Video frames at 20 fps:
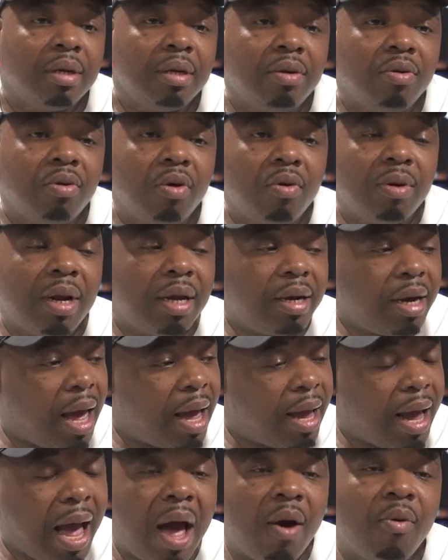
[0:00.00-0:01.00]
You know, that
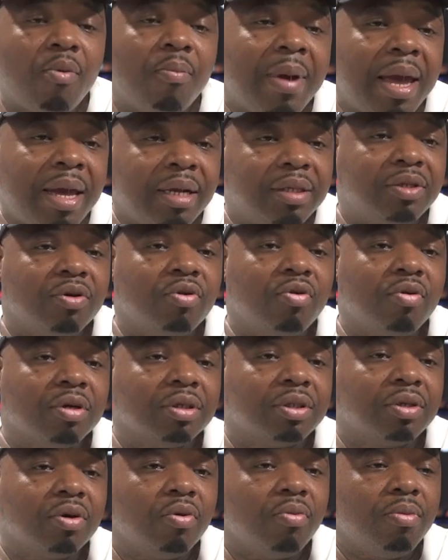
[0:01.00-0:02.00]
like our mentor,
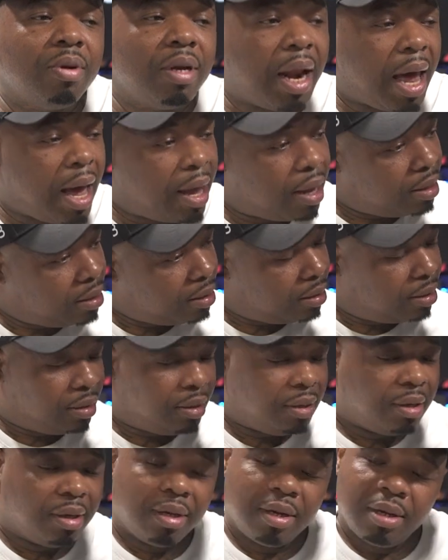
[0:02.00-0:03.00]
so we like
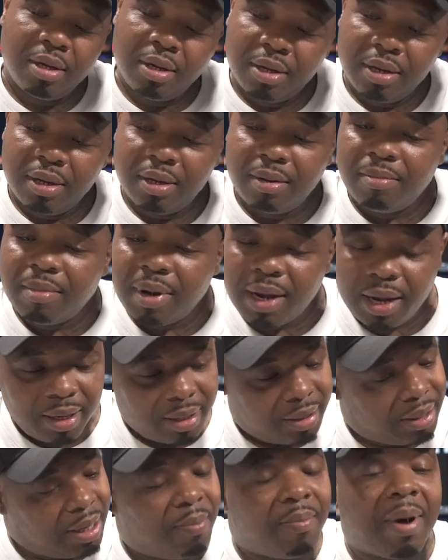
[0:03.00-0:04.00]
and
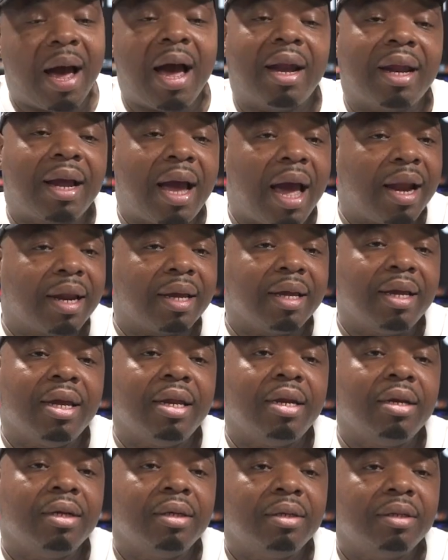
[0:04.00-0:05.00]
somebody gotta
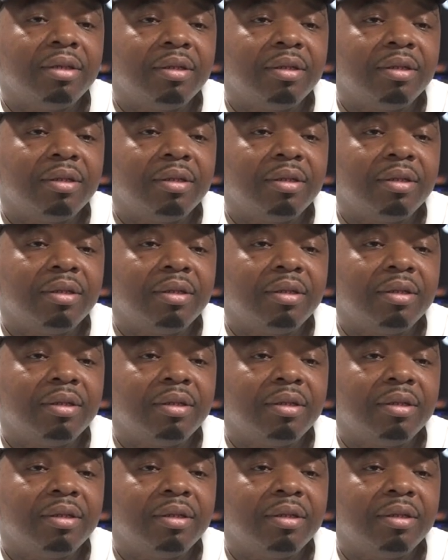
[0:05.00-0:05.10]
get it.